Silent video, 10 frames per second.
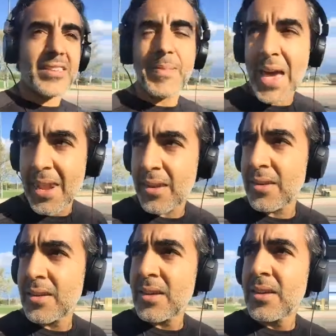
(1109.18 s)
is bad.
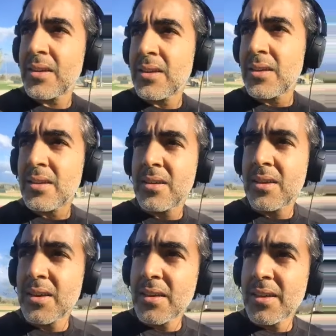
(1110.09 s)

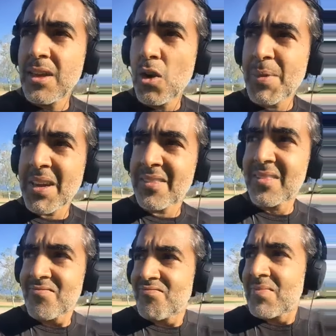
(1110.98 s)
You know, because
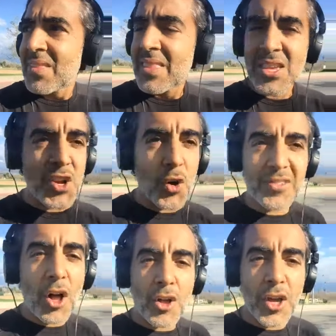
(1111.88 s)
you know it's
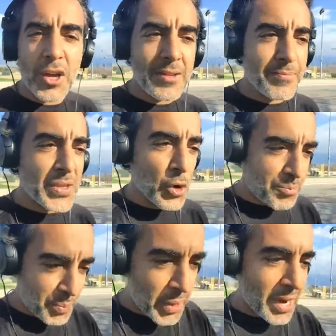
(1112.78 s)
all good. You're
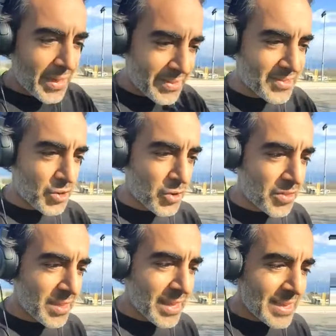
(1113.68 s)
put on this earth
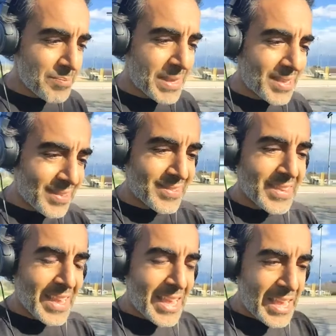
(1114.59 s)
because
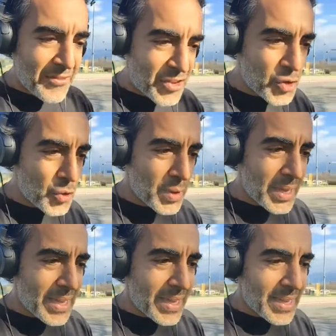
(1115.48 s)
if you
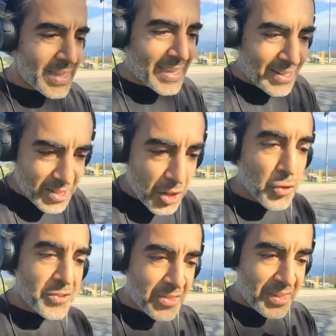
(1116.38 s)
get
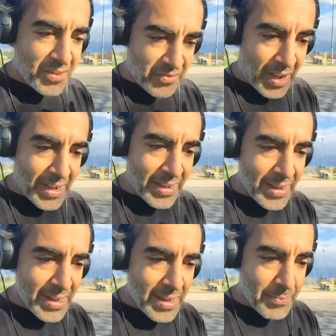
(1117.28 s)
close to the divine,
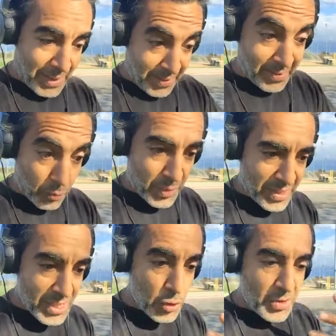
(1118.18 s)
because it's
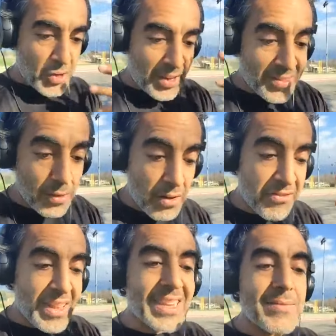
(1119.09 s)
within you, you're going to start
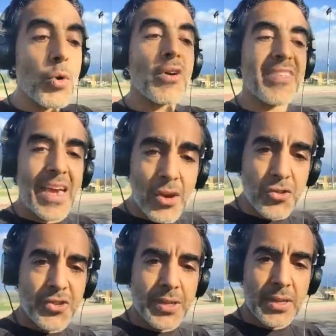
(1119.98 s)
reflecting more of the energy,